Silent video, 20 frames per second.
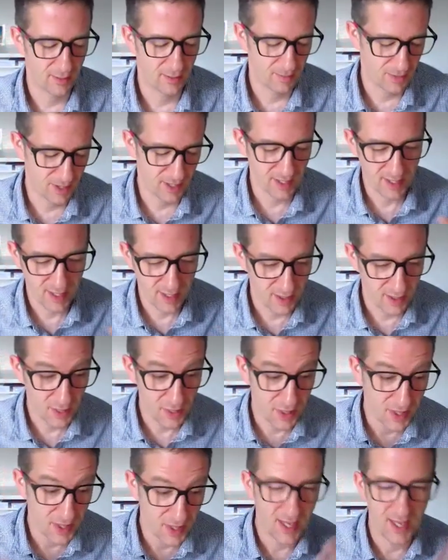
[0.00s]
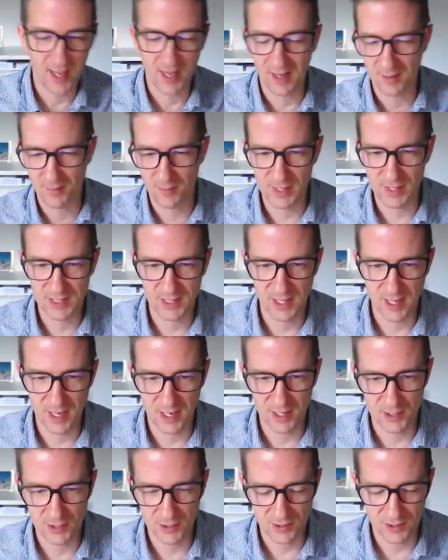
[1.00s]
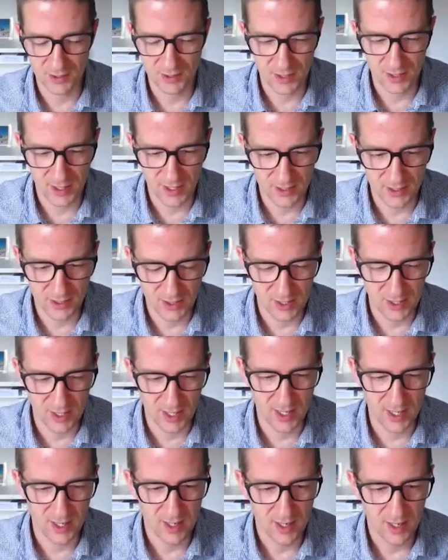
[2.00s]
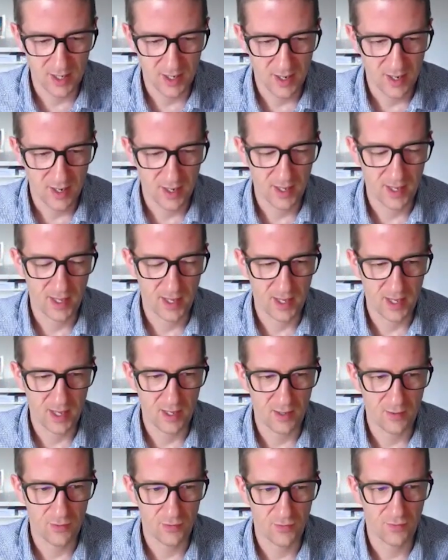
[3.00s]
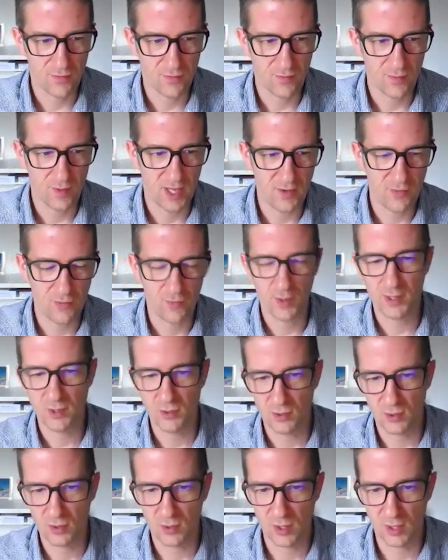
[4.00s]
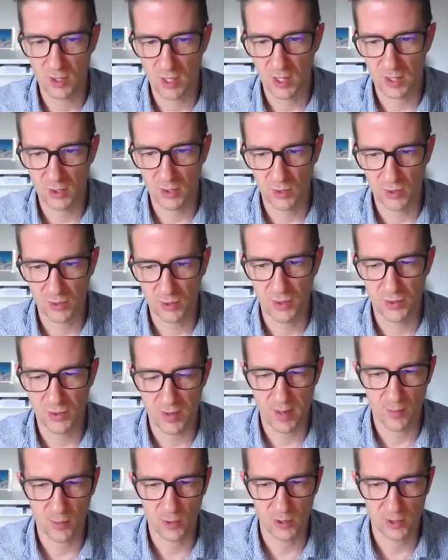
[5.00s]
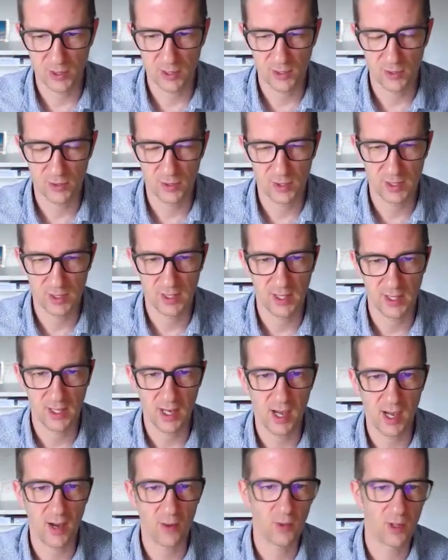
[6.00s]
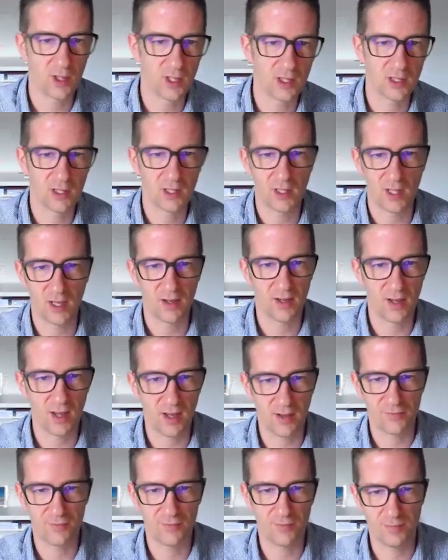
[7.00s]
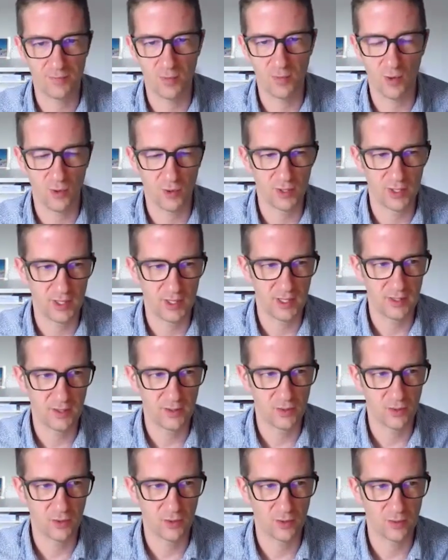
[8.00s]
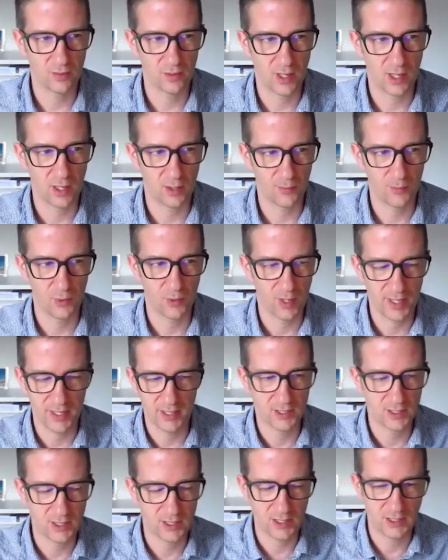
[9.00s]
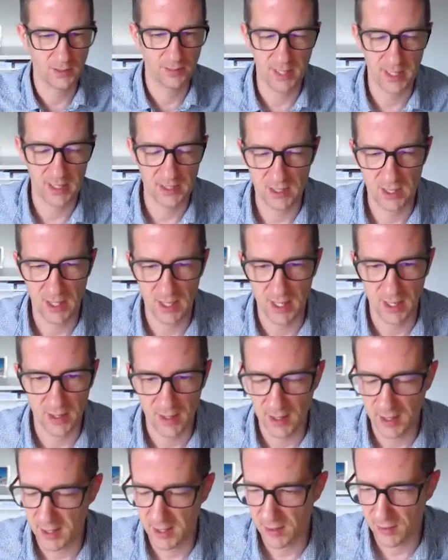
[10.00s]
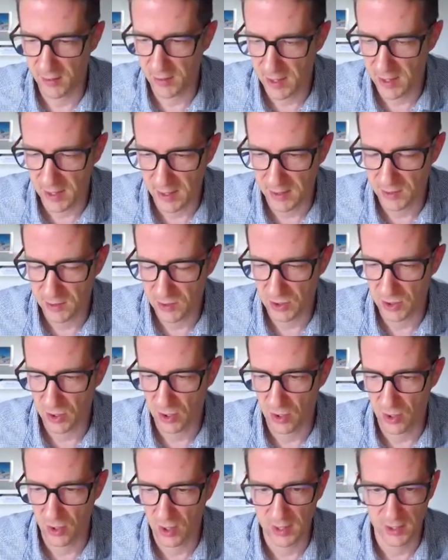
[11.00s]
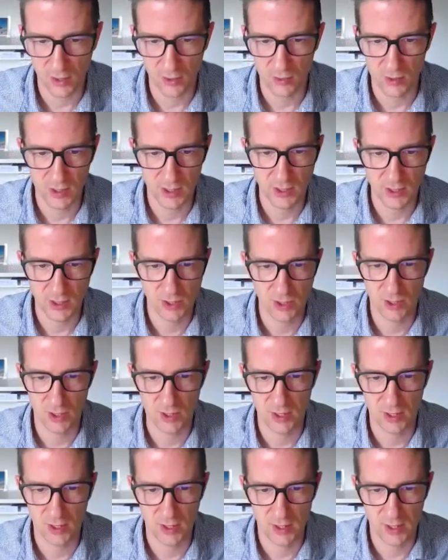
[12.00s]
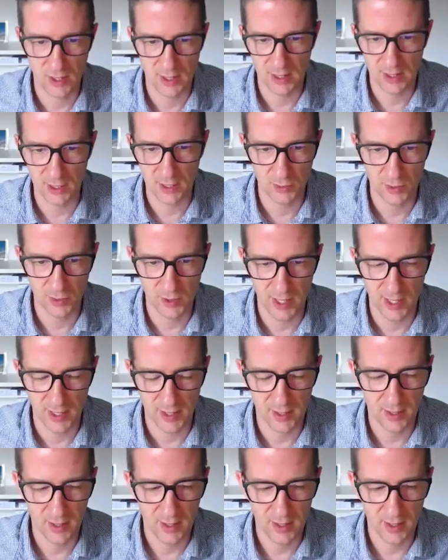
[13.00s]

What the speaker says: thinking in mitigations, it's if when you're doing the threat modeling, you're thinking, well, I've already thought I'll put HTTPS here, here, and here, so I don't need to include that.